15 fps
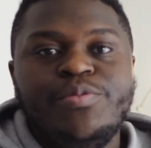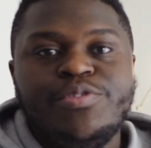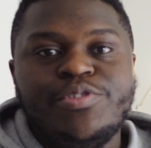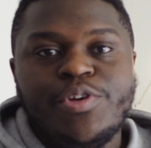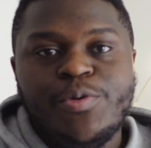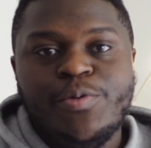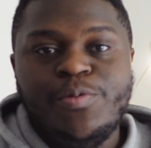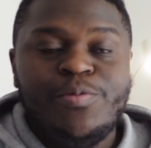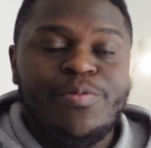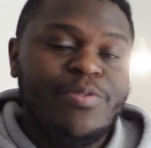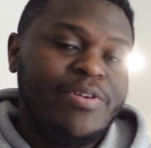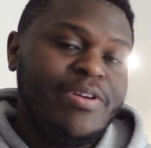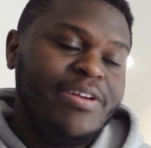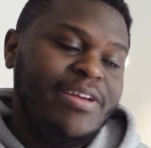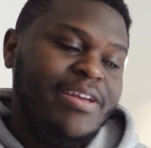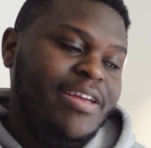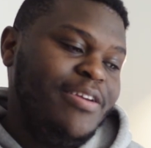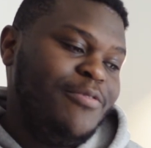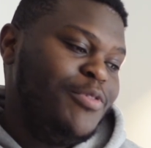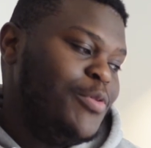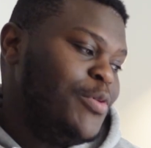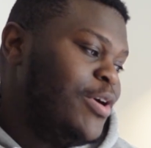So
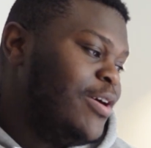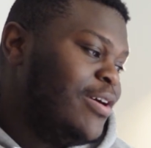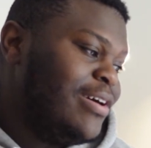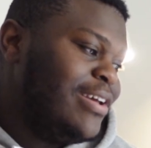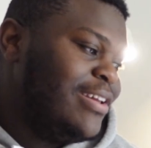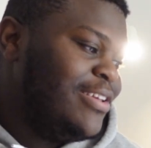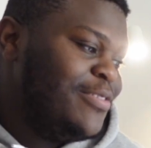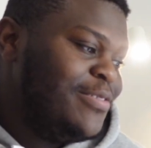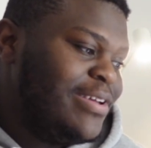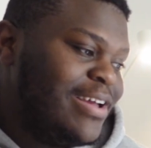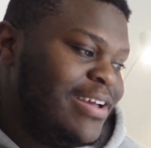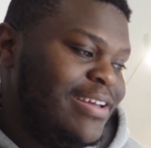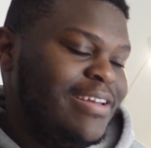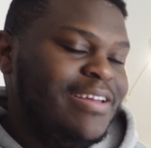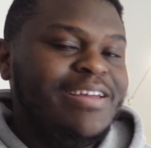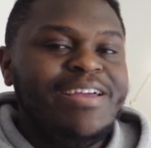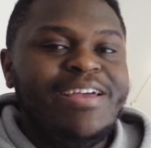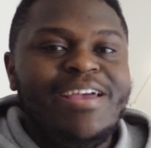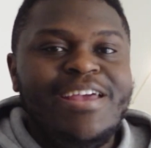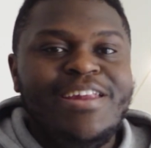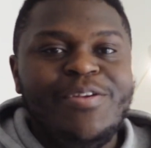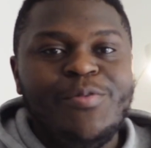if you are in the UK
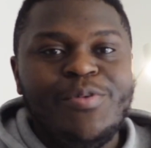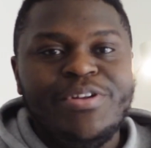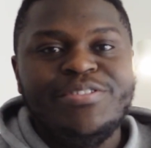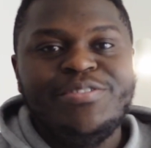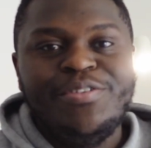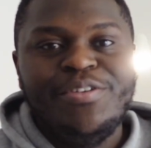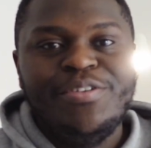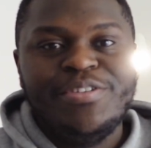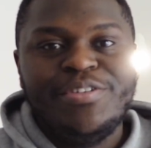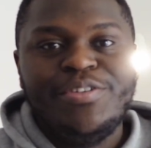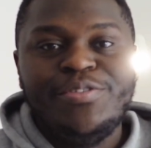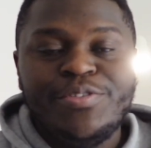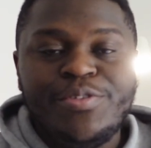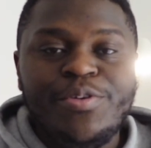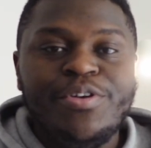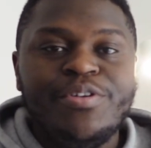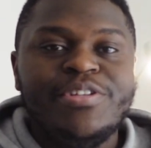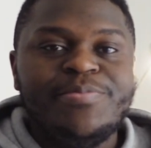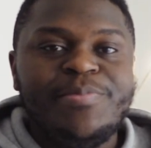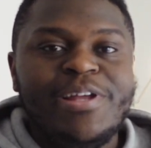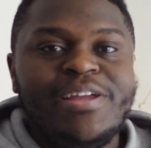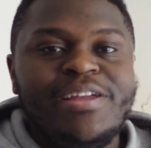and you want a studio
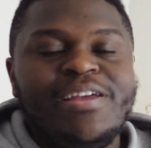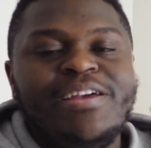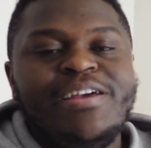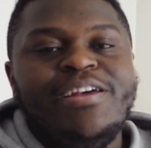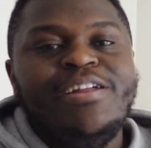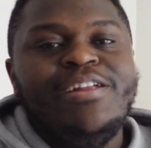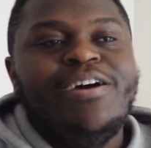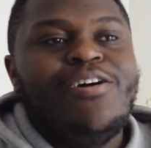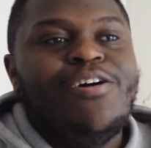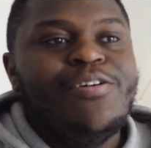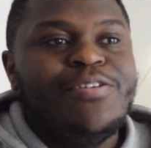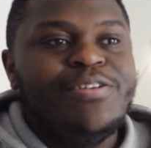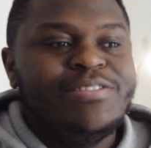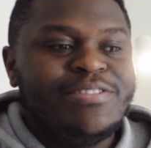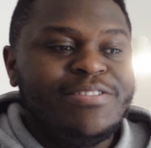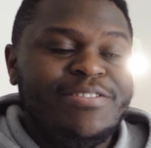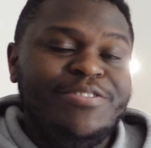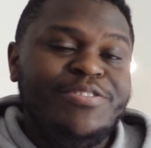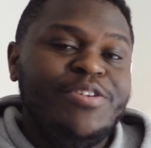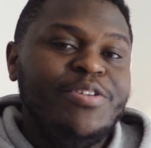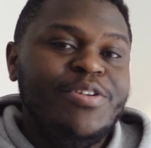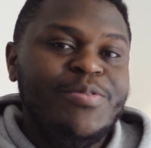display, Argos,
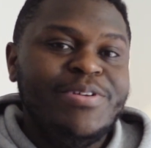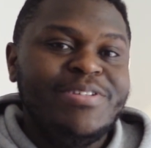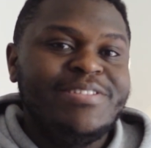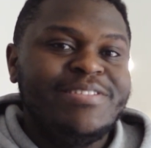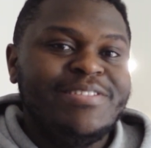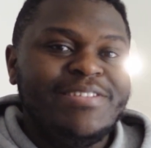John Lewis,